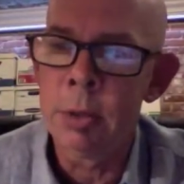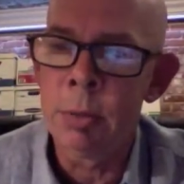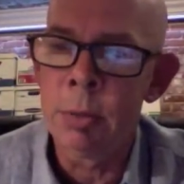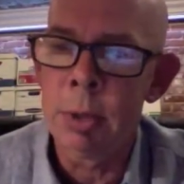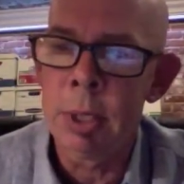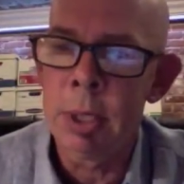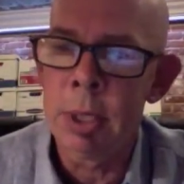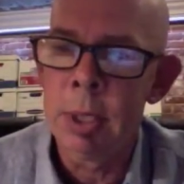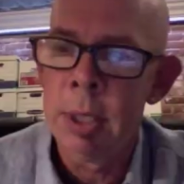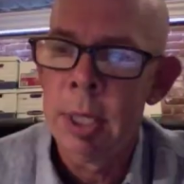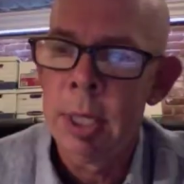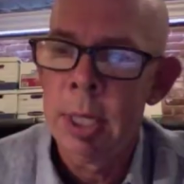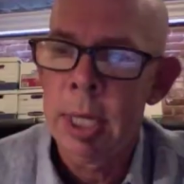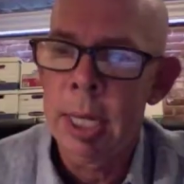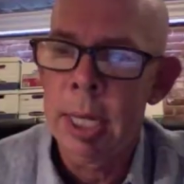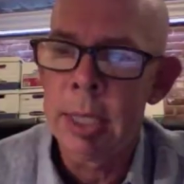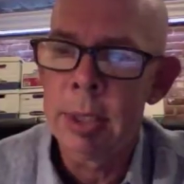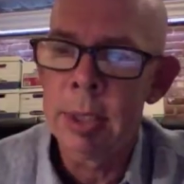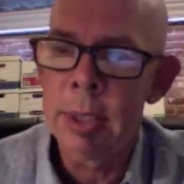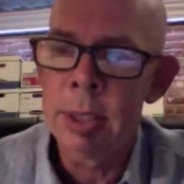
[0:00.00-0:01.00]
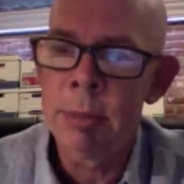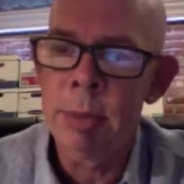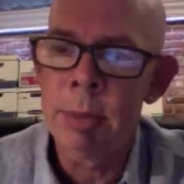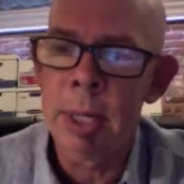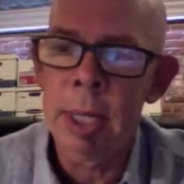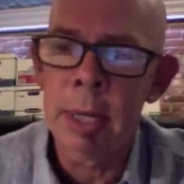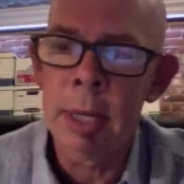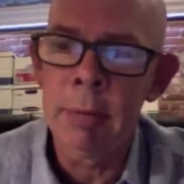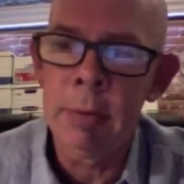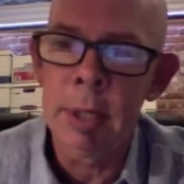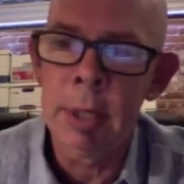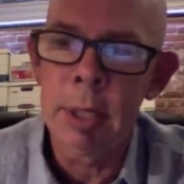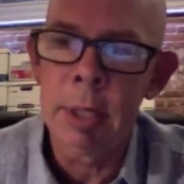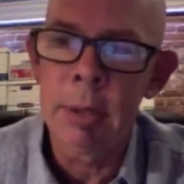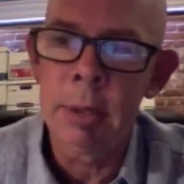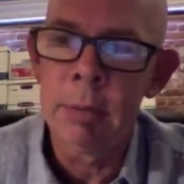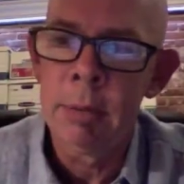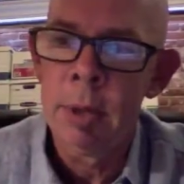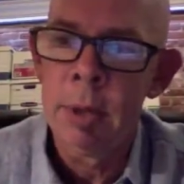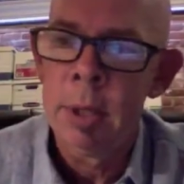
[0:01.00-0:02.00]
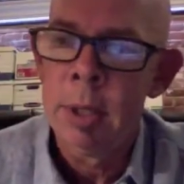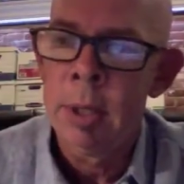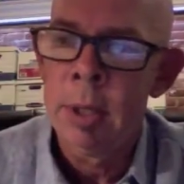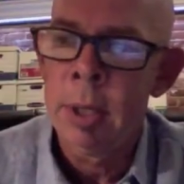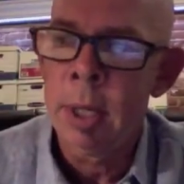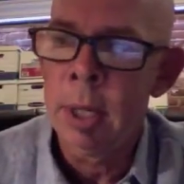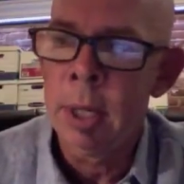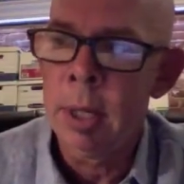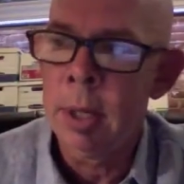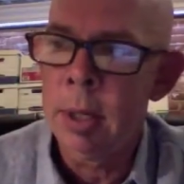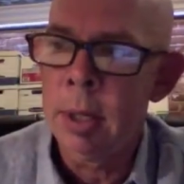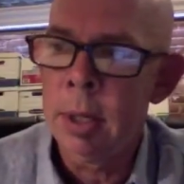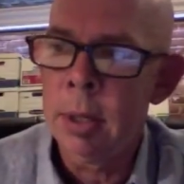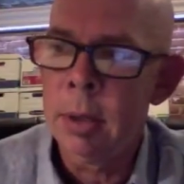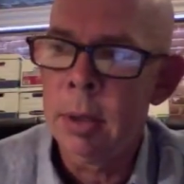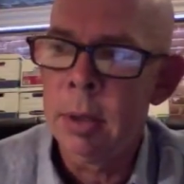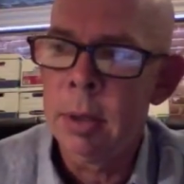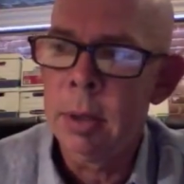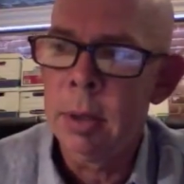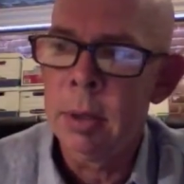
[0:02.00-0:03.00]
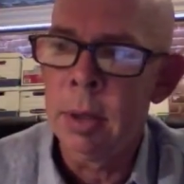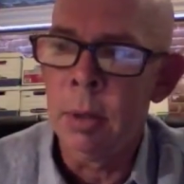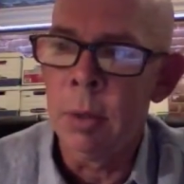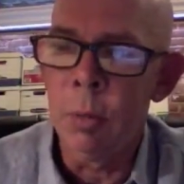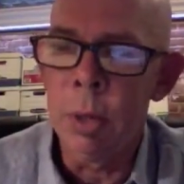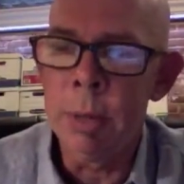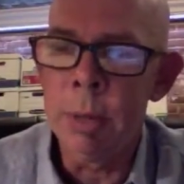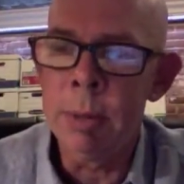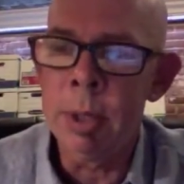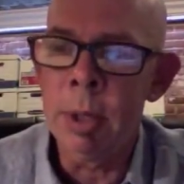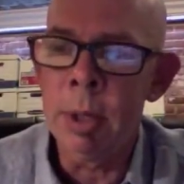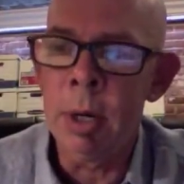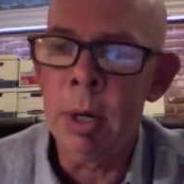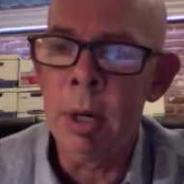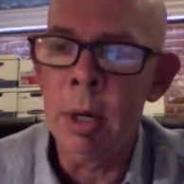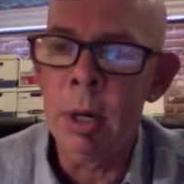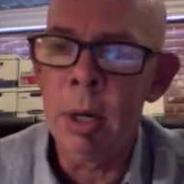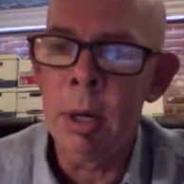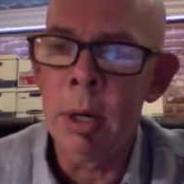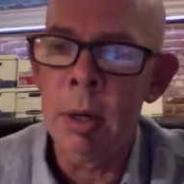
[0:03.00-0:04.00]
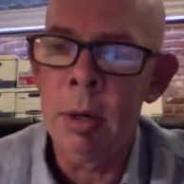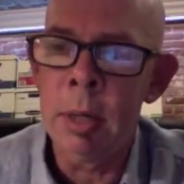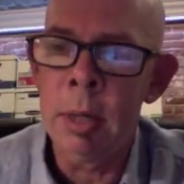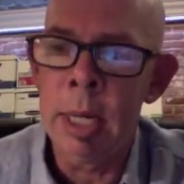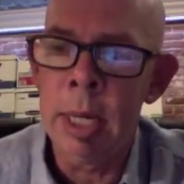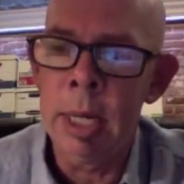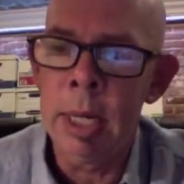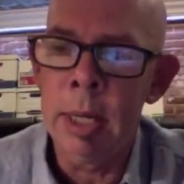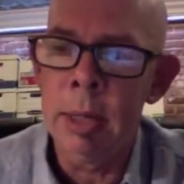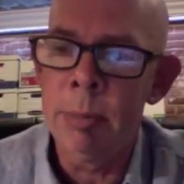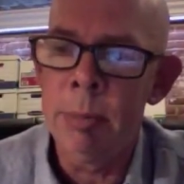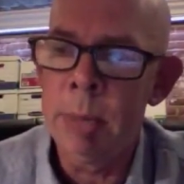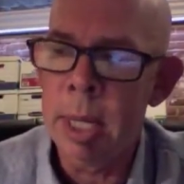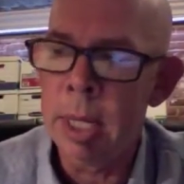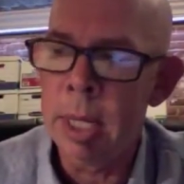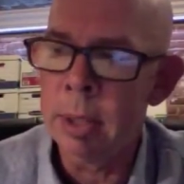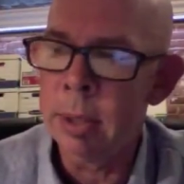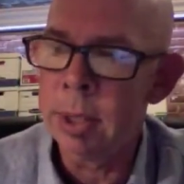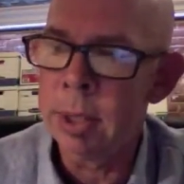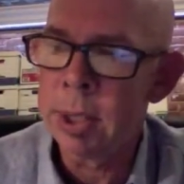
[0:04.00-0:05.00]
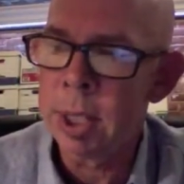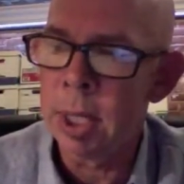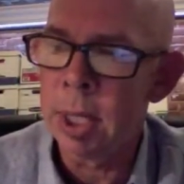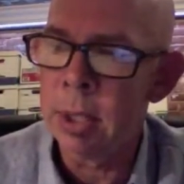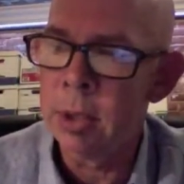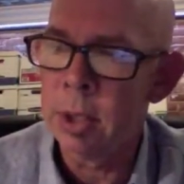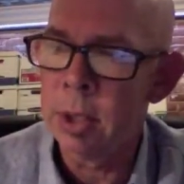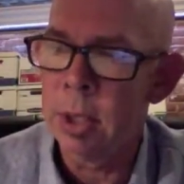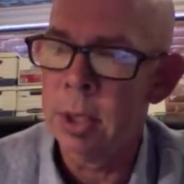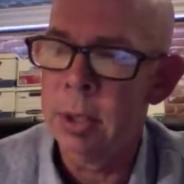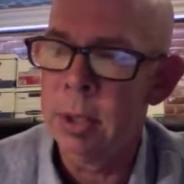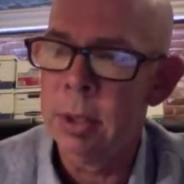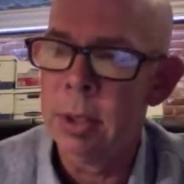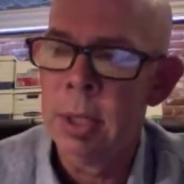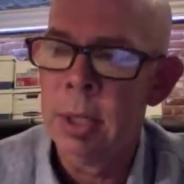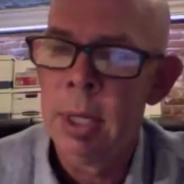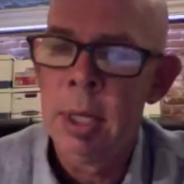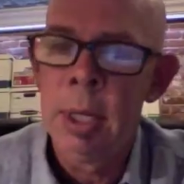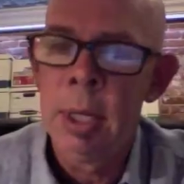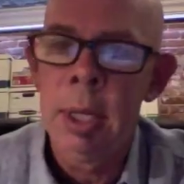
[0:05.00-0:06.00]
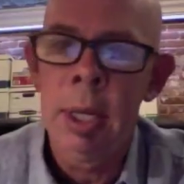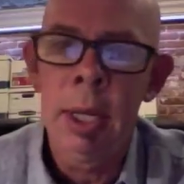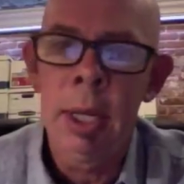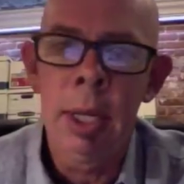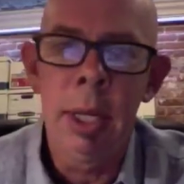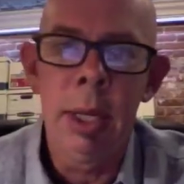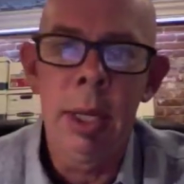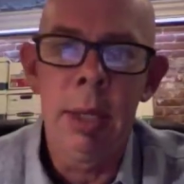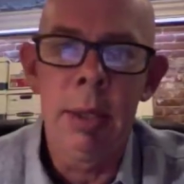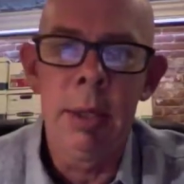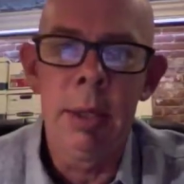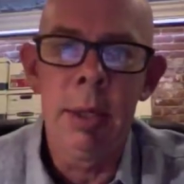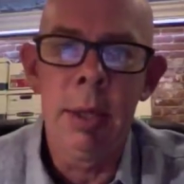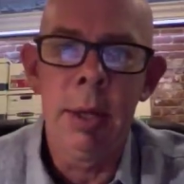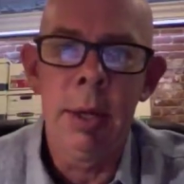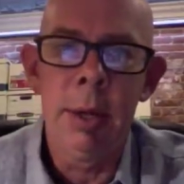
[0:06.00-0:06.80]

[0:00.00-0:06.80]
We anticipate having a webinar and a panel discussion, and